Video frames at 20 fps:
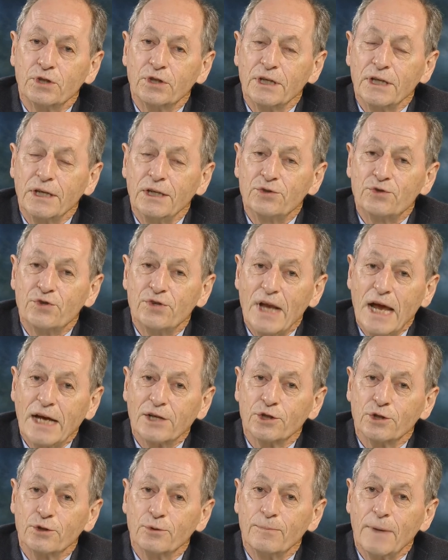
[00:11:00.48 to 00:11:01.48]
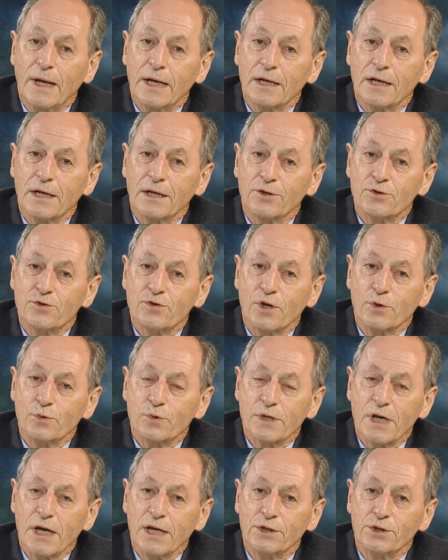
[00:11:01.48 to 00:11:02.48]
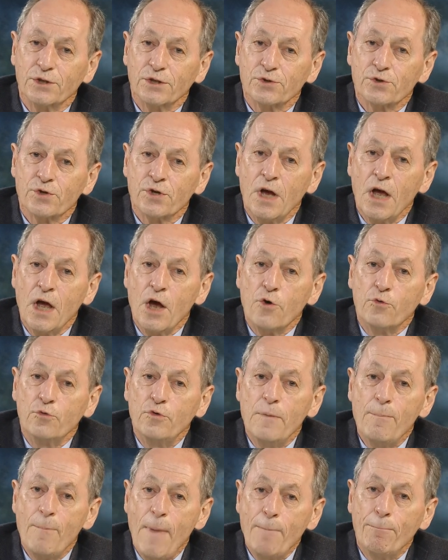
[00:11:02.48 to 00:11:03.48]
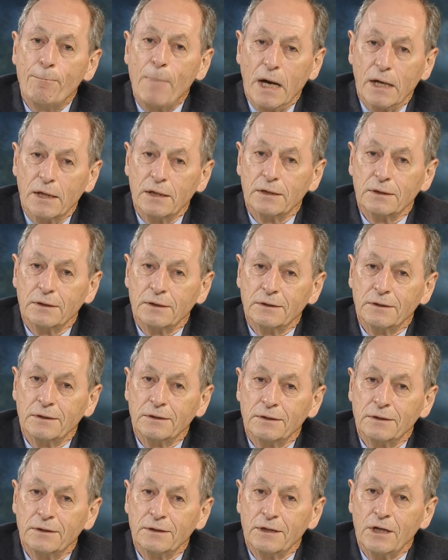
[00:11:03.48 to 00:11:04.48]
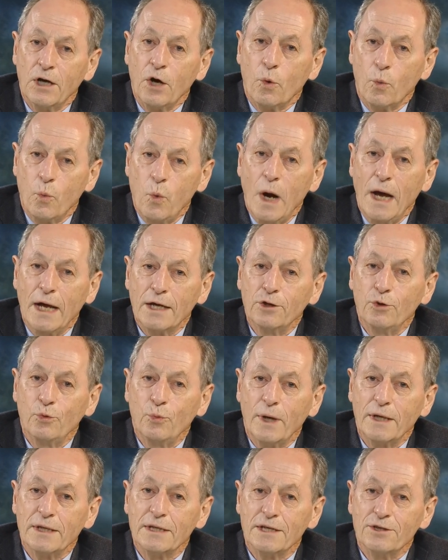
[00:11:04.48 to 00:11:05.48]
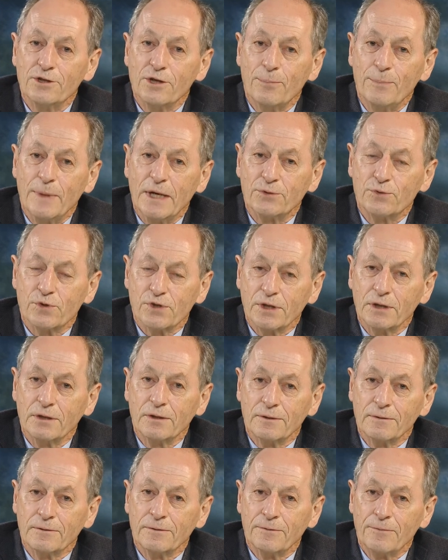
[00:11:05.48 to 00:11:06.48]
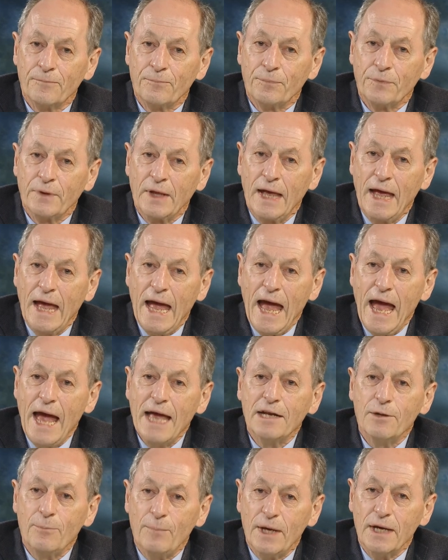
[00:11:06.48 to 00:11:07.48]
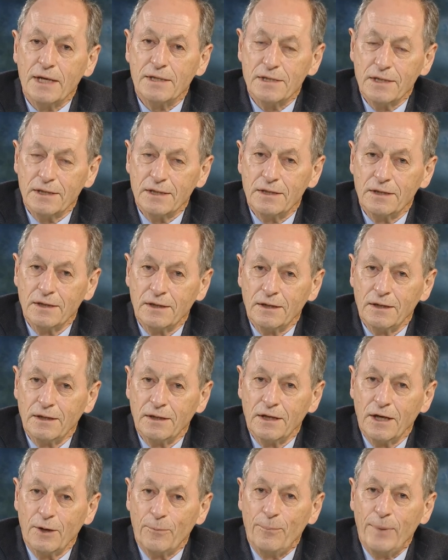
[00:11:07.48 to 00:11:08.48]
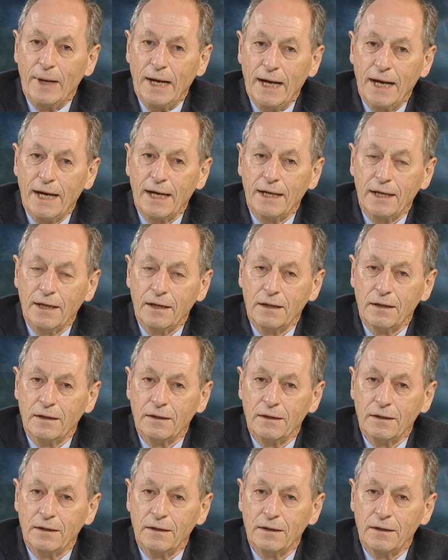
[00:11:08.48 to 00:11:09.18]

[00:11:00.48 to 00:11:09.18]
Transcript: these national medical associations, remember why you went into medicine, animated by